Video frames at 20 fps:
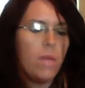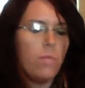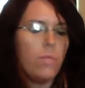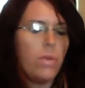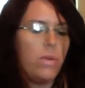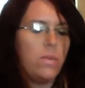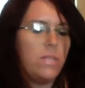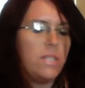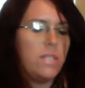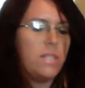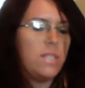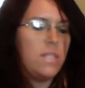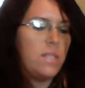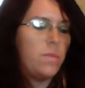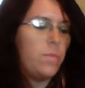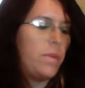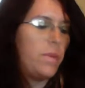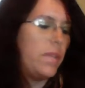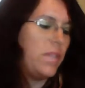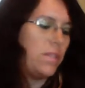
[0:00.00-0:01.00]
I'm
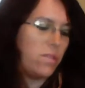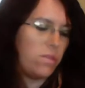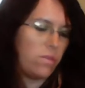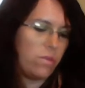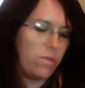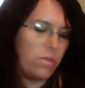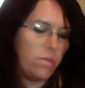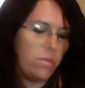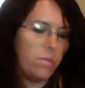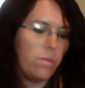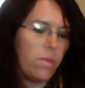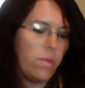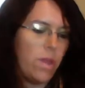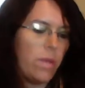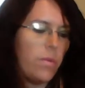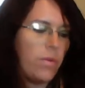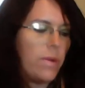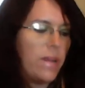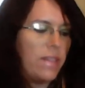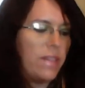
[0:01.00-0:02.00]

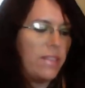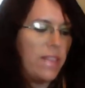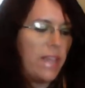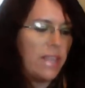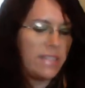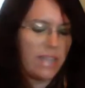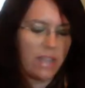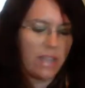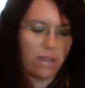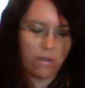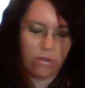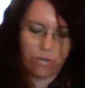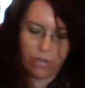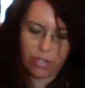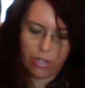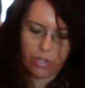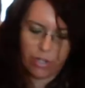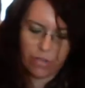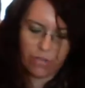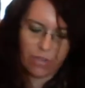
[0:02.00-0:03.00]
going to write that down under
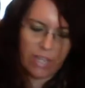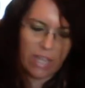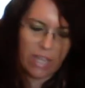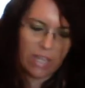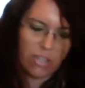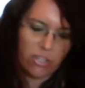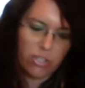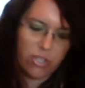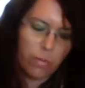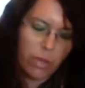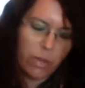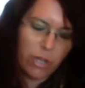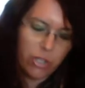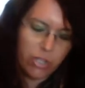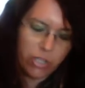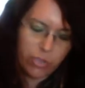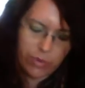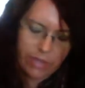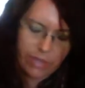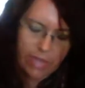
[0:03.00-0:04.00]
clarification. I'm not
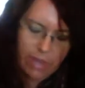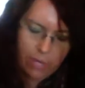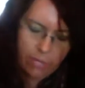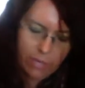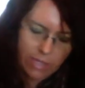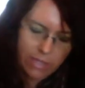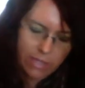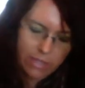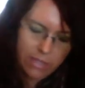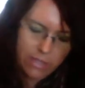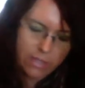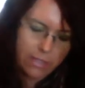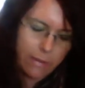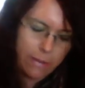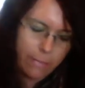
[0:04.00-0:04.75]
sure what that means.